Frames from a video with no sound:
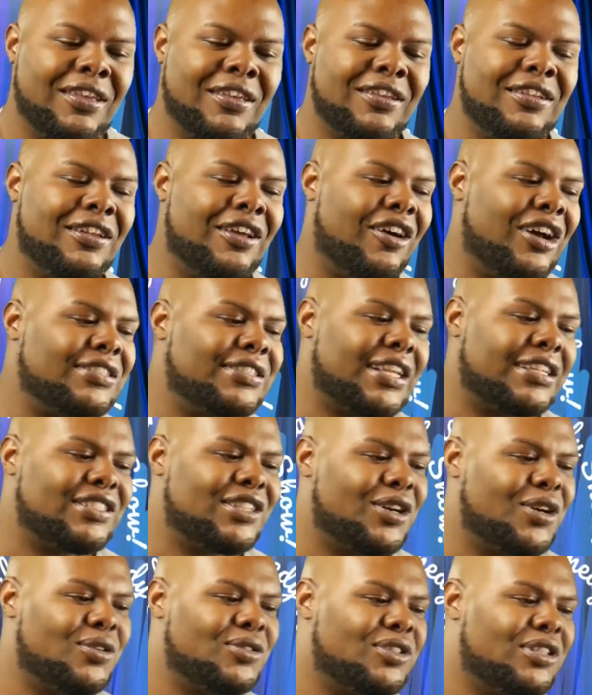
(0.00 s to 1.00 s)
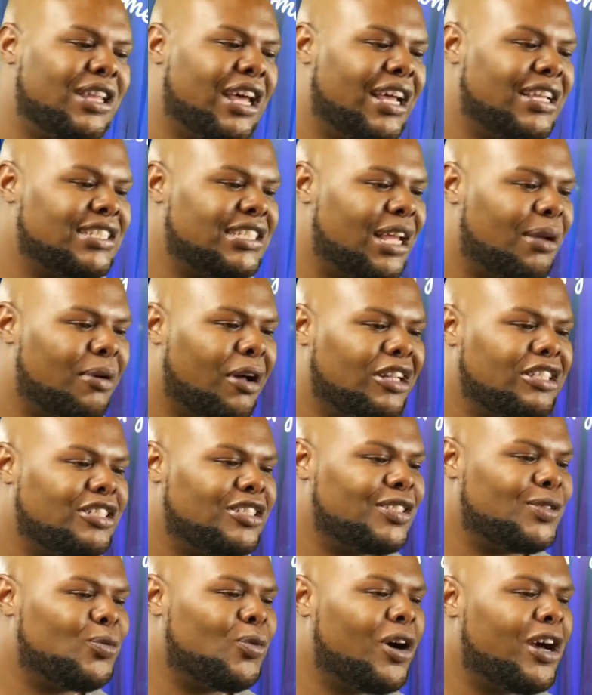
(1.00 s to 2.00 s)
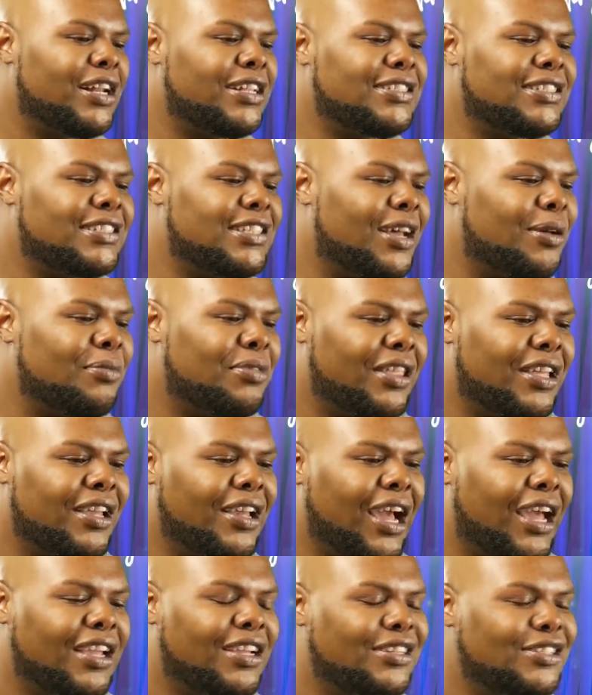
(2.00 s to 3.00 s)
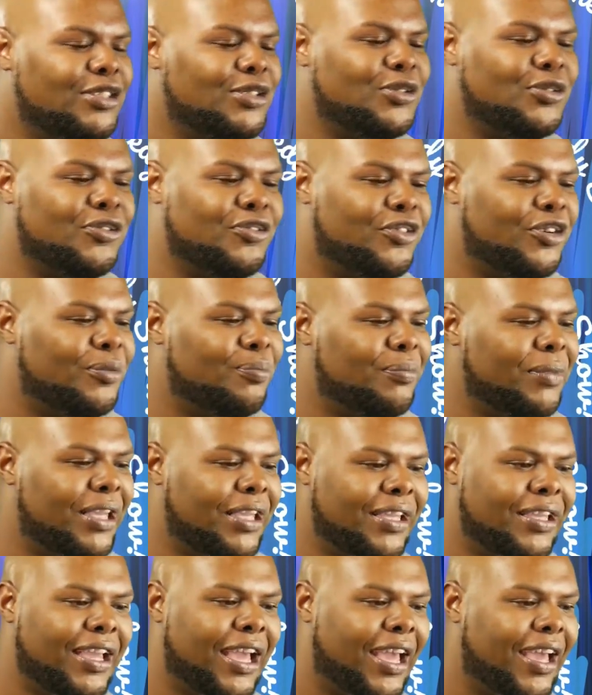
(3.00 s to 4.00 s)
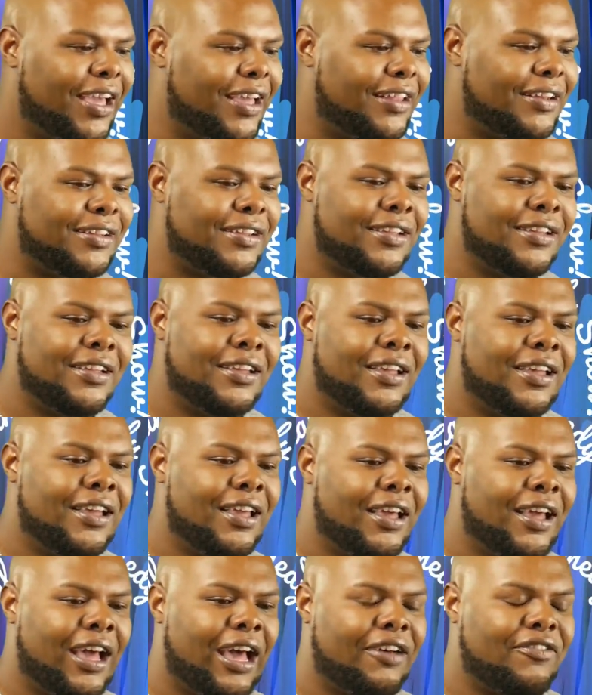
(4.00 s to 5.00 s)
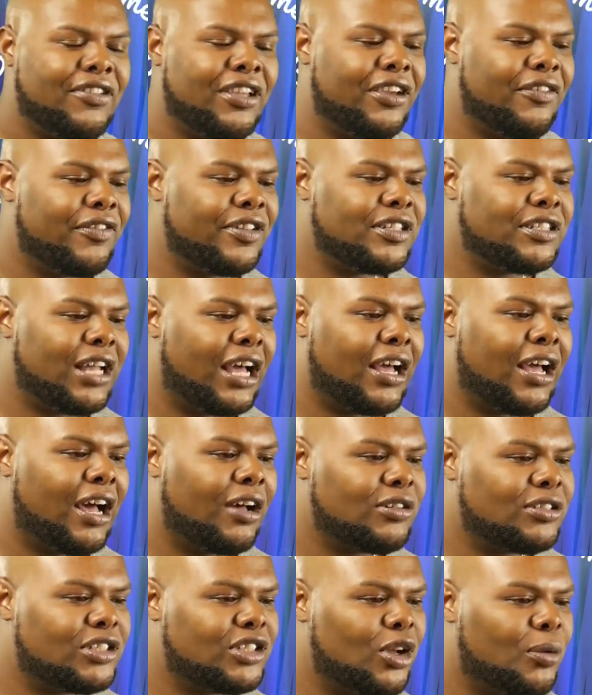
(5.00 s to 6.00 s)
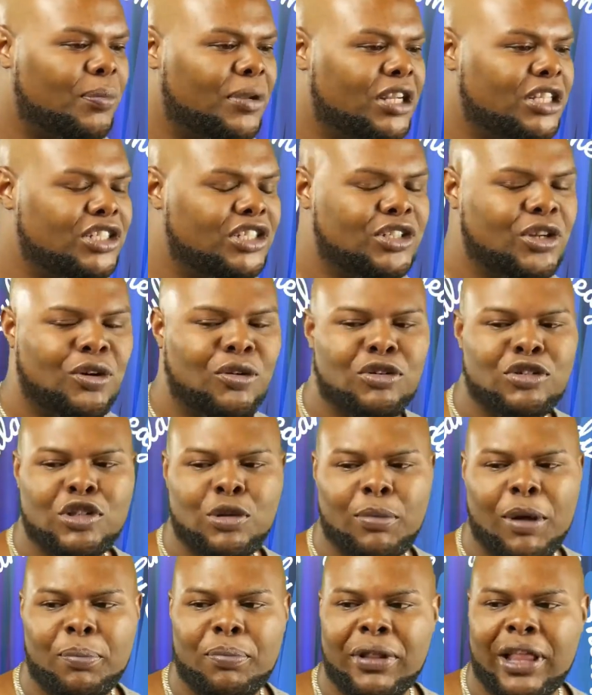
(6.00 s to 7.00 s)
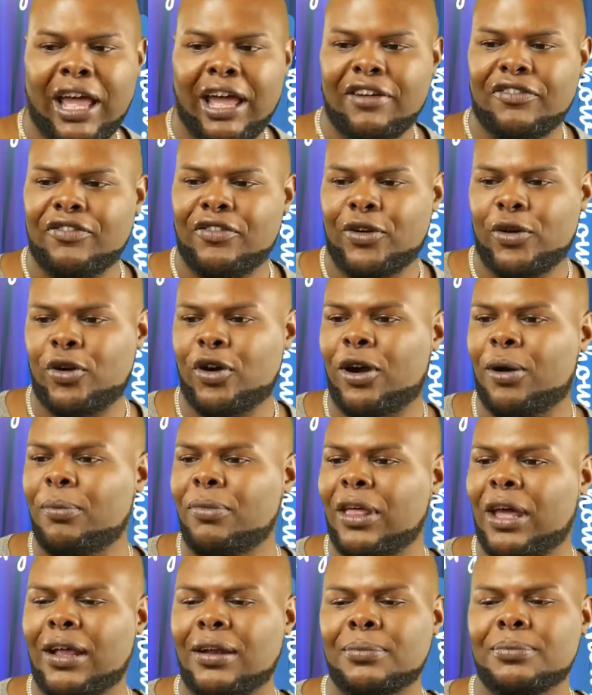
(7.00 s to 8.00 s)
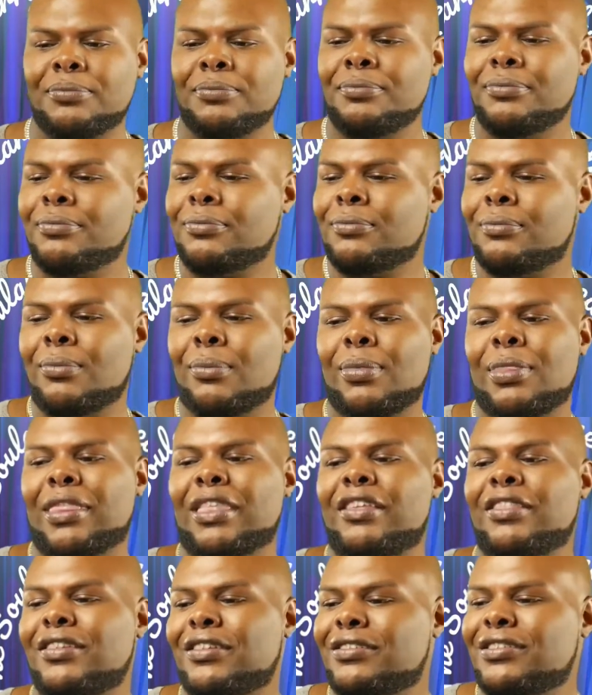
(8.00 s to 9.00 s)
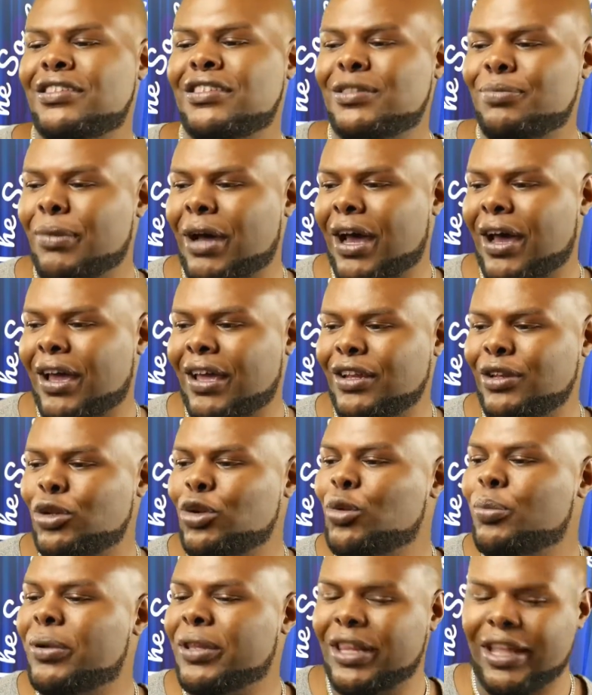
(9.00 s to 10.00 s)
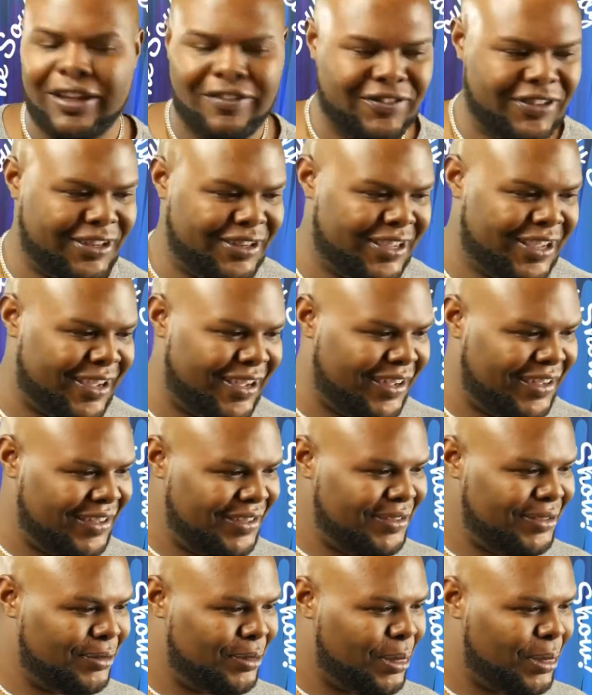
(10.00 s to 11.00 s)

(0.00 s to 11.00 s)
You know, as I told you last time, I just wanted something I could do for me, and I've given out so many shows on my platform that this is my new beloved, huh?